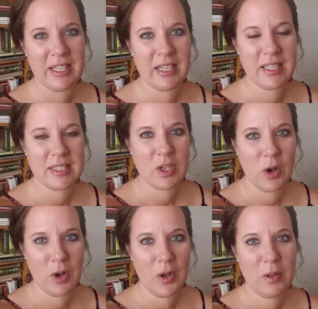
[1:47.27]
And it's
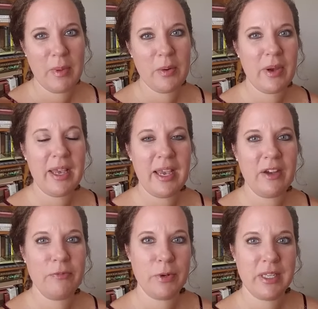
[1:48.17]
all my way
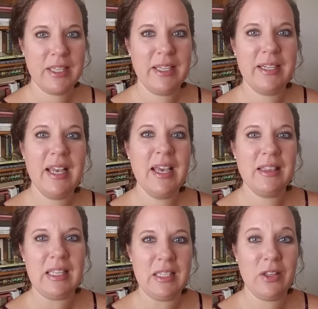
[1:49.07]
of bringing the,